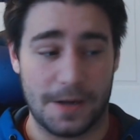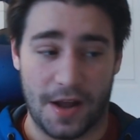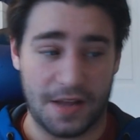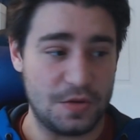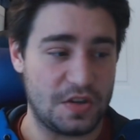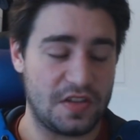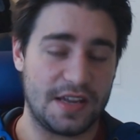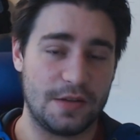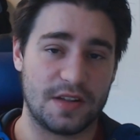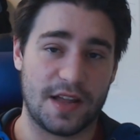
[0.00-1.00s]
used to think
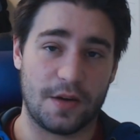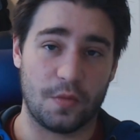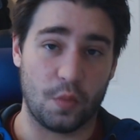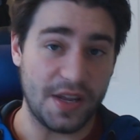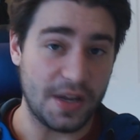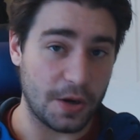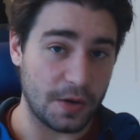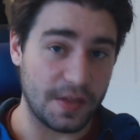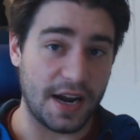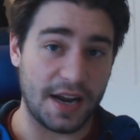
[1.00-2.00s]
he was a lot weaker
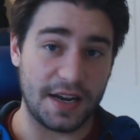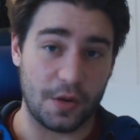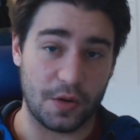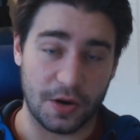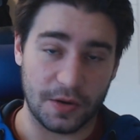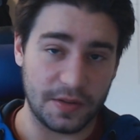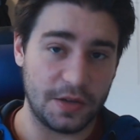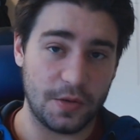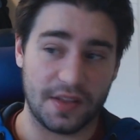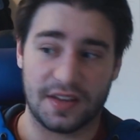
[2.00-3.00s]
than I now currently
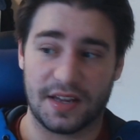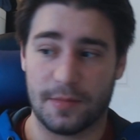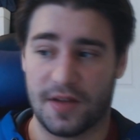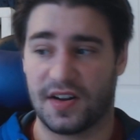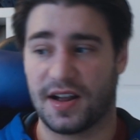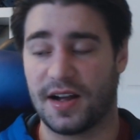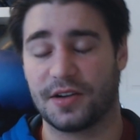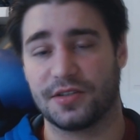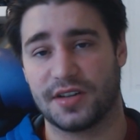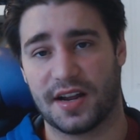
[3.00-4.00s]
do. I think him having
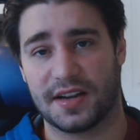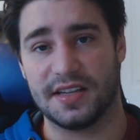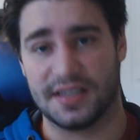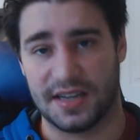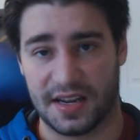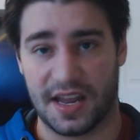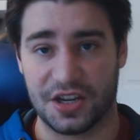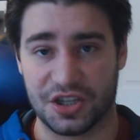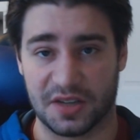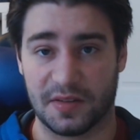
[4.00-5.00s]
Conqueror's Haki is an
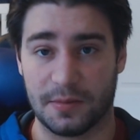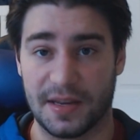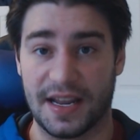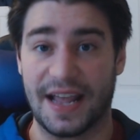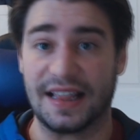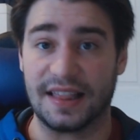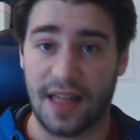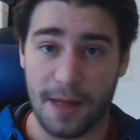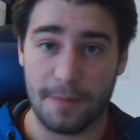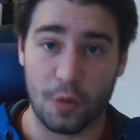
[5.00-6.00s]
indication of him being a
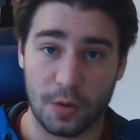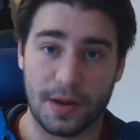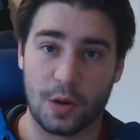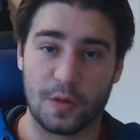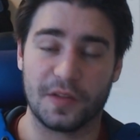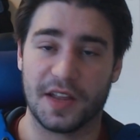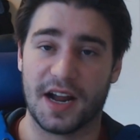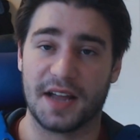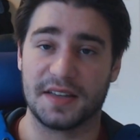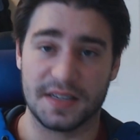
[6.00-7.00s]
lot more powerful than
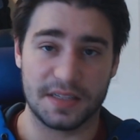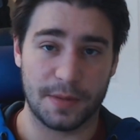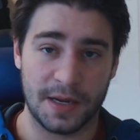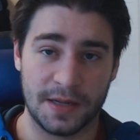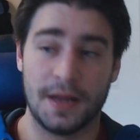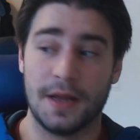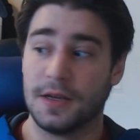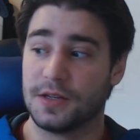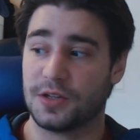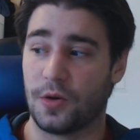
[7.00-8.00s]
I anticipated.
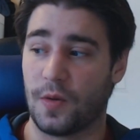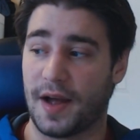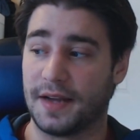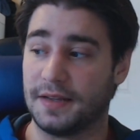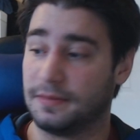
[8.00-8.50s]
So I